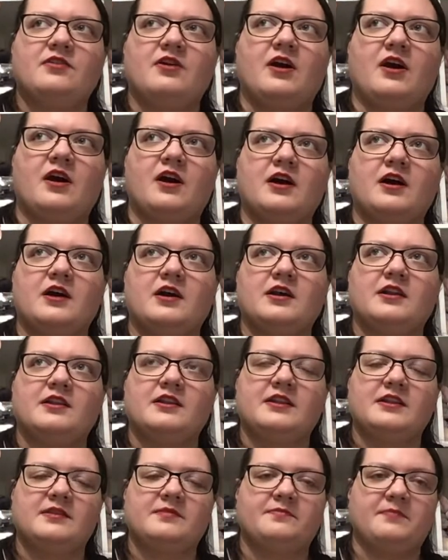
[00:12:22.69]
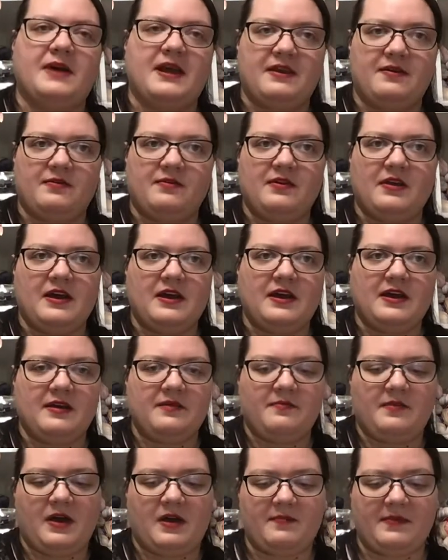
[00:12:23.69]
on
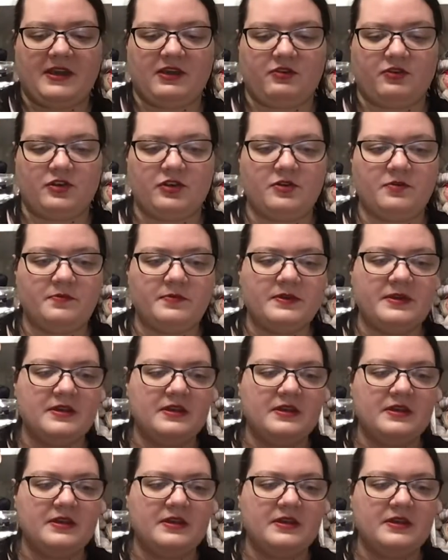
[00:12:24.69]
my group,